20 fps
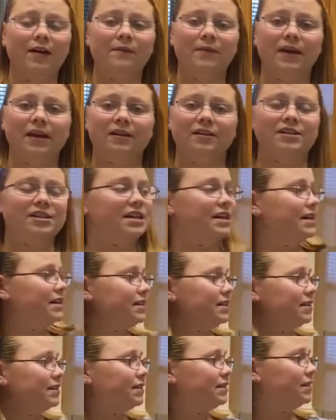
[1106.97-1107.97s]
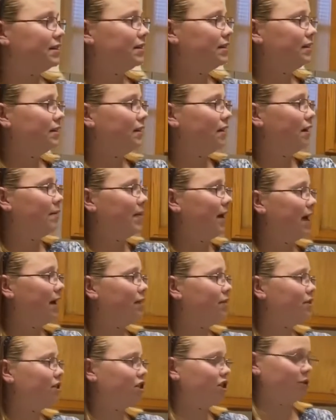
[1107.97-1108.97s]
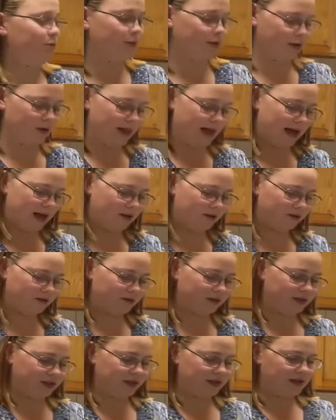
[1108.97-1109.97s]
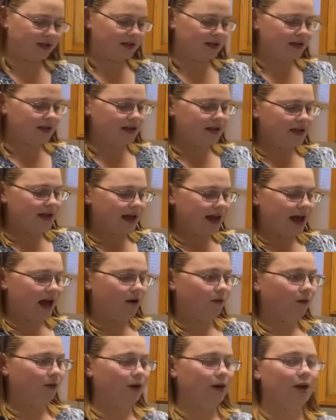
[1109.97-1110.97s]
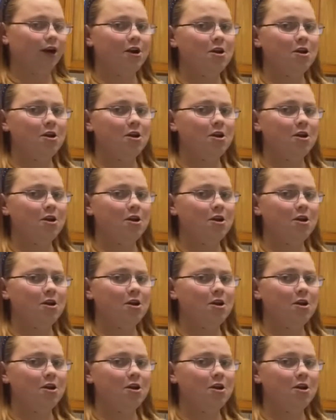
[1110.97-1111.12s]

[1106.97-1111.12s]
we are just about to pull out our